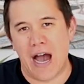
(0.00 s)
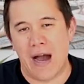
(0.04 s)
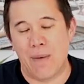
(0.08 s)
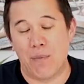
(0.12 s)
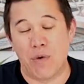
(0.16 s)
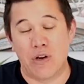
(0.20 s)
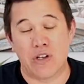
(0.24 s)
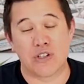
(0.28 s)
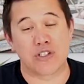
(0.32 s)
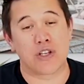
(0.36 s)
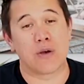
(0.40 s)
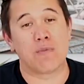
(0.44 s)

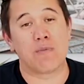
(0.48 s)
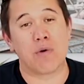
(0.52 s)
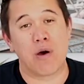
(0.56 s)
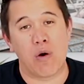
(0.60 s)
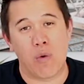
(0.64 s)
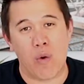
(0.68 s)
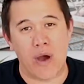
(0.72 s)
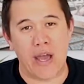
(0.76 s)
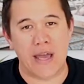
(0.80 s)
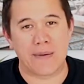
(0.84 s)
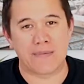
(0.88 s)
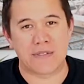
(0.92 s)
when I was on my
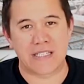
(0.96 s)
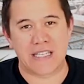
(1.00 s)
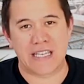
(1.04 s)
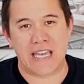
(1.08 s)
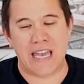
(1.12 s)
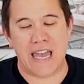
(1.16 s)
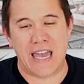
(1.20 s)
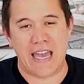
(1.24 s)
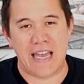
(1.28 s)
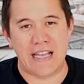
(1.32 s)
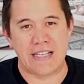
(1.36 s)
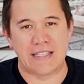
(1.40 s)
way up to
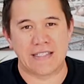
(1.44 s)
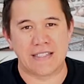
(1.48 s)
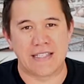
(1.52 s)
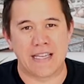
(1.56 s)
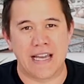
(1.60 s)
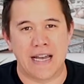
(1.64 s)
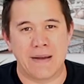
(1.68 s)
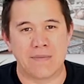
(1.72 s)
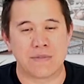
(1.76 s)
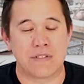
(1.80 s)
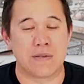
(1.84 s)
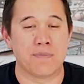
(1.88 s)
Cairns
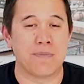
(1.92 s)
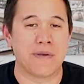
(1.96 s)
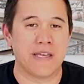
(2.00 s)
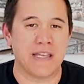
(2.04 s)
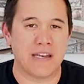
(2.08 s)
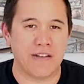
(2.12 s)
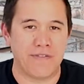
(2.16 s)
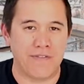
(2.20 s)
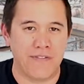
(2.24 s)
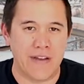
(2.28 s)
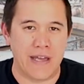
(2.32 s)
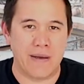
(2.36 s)
to be
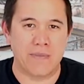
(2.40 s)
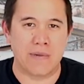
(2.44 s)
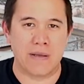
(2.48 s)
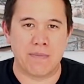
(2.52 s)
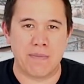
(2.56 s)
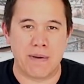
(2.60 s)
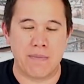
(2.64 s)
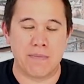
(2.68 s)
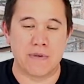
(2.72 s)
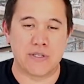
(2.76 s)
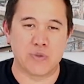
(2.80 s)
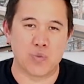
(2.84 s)
at a family
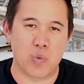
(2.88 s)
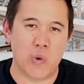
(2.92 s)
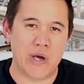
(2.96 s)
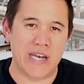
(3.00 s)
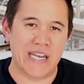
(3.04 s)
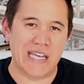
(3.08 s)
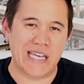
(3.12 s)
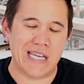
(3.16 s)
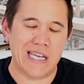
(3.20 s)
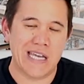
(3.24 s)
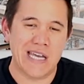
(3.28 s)
member's wedding.